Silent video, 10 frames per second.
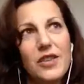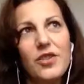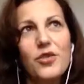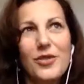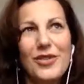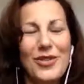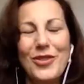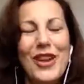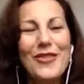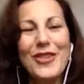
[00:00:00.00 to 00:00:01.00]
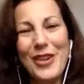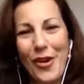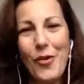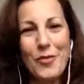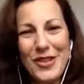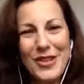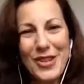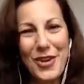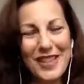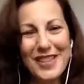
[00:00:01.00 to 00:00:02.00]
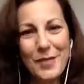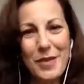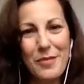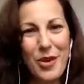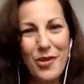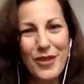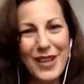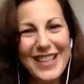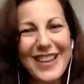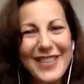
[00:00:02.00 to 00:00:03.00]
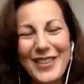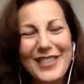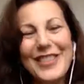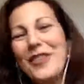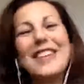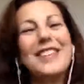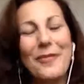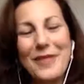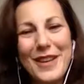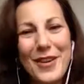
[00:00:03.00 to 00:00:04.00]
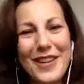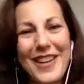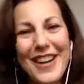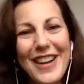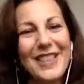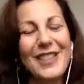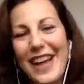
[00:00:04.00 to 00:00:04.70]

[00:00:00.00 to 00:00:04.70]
You're never going to open a show and it's going to be perfect. I mean, there's always something going on at the